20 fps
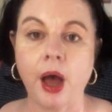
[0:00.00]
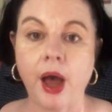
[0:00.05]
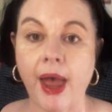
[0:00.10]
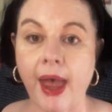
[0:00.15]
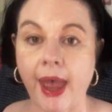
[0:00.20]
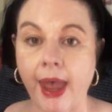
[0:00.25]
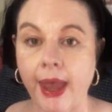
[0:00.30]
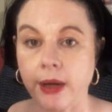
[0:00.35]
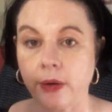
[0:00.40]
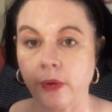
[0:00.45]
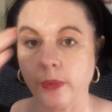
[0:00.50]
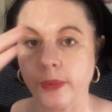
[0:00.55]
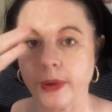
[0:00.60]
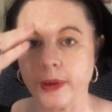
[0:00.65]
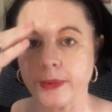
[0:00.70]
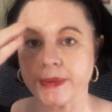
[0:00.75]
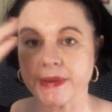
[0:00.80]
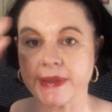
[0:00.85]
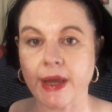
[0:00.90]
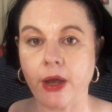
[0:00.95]
I hate it when
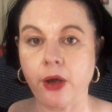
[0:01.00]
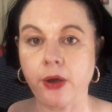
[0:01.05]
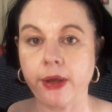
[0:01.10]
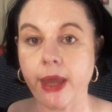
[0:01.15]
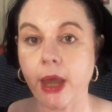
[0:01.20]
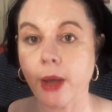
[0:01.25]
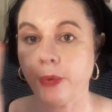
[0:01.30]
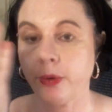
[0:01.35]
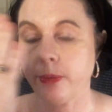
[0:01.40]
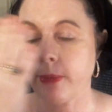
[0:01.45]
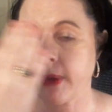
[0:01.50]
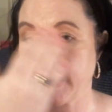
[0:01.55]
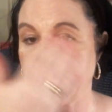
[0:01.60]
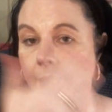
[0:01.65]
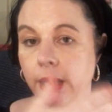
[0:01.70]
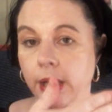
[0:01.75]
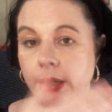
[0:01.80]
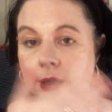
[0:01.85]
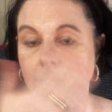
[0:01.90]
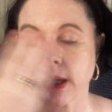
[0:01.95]
people say, oh yeah,
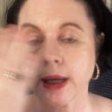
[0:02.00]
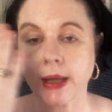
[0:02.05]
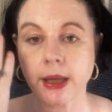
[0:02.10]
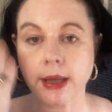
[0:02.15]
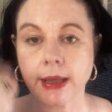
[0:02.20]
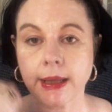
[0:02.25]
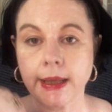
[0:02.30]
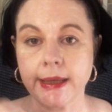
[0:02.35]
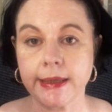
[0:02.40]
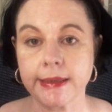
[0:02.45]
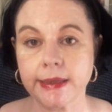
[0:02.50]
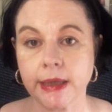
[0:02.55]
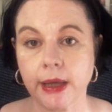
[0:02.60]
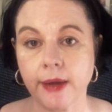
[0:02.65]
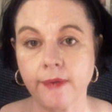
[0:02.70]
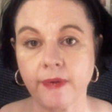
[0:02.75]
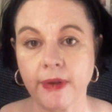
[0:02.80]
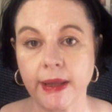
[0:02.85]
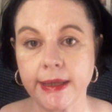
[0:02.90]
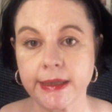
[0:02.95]

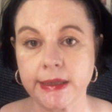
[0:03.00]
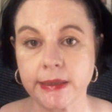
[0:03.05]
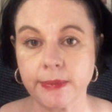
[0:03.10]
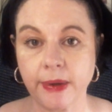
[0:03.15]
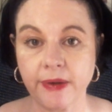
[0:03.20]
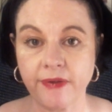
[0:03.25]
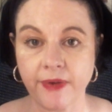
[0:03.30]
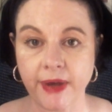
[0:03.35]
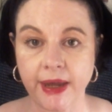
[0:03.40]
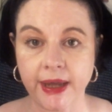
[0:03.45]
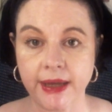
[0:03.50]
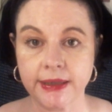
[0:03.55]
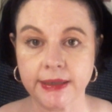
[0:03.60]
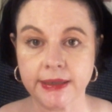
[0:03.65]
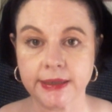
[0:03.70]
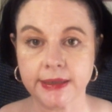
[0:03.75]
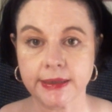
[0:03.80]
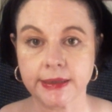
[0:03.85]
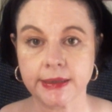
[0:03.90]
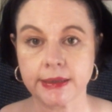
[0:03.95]
I've cleansed my
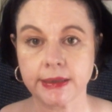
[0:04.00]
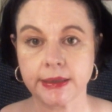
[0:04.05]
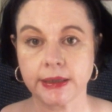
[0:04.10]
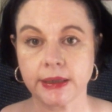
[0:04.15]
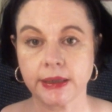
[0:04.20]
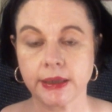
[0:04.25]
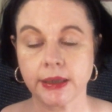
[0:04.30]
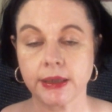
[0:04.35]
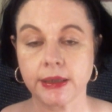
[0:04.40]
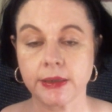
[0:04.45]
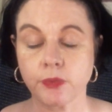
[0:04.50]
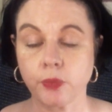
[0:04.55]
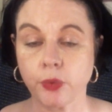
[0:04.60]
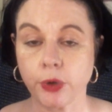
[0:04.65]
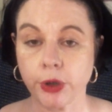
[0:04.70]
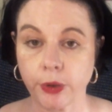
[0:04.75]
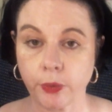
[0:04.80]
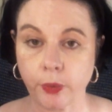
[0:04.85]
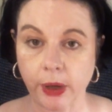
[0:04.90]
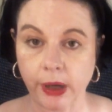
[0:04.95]
face.
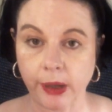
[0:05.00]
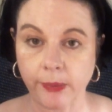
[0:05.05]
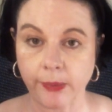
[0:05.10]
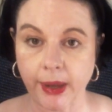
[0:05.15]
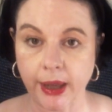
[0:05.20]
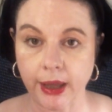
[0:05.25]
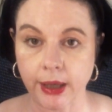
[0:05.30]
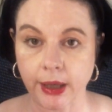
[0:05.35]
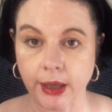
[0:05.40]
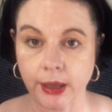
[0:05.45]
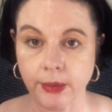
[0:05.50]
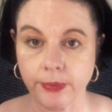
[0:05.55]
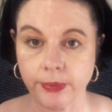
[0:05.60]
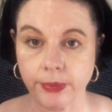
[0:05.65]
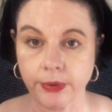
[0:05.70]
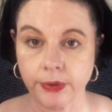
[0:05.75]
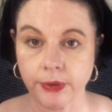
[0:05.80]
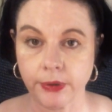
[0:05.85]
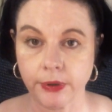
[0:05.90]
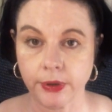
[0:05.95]
Were you wearing makeup?
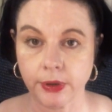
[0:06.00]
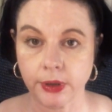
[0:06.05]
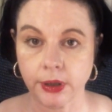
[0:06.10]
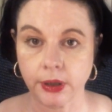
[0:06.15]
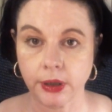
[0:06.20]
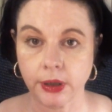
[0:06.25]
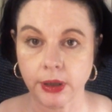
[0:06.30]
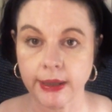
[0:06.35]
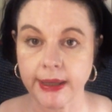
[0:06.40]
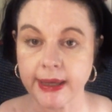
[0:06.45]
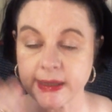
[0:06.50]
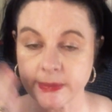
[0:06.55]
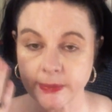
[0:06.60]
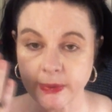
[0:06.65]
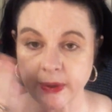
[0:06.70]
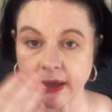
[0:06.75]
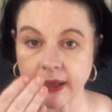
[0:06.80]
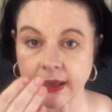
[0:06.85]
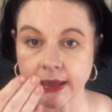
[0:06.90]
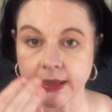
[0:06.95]
Yes,
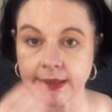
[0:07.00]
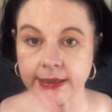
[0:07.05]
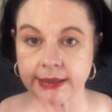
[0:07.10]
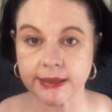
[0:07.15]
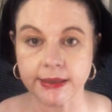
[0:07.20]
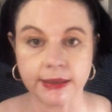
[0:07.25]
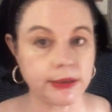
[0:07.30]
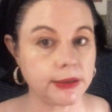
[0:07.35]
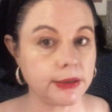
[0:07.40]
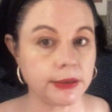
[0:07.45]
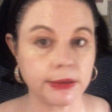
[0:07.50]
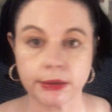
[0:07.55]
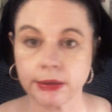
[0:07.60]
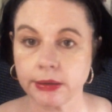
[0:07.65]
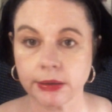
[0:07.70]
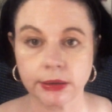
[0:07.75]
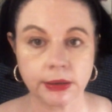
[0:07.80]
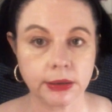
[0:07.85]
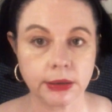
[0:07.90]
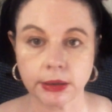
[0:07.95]
but I cleansed it.
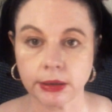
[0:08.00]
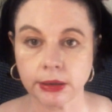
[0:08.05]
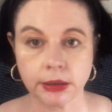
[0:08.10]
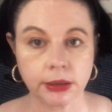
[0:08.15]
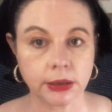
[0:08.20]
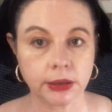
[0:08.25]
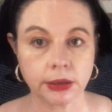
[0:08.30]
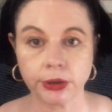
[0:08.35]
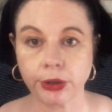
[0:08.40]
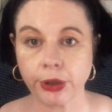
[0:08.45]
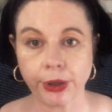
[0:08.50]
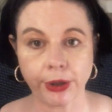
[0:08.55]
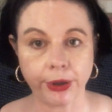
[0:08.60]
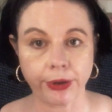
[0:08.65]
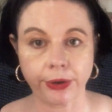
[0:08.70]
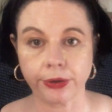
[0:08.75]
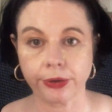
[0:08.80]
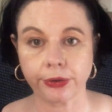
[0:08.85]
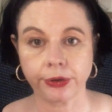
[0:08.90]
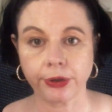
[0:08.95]

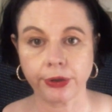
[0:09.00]
No.